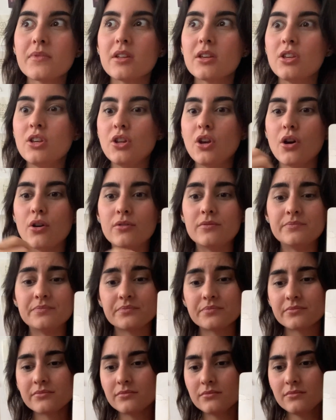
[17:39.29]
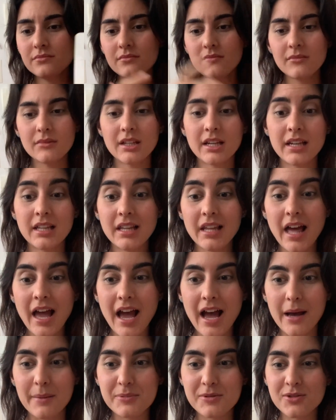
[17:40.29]
you know,
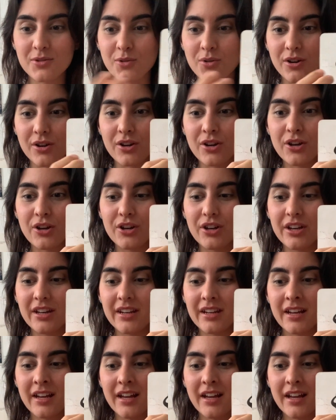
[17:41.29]
collapse or could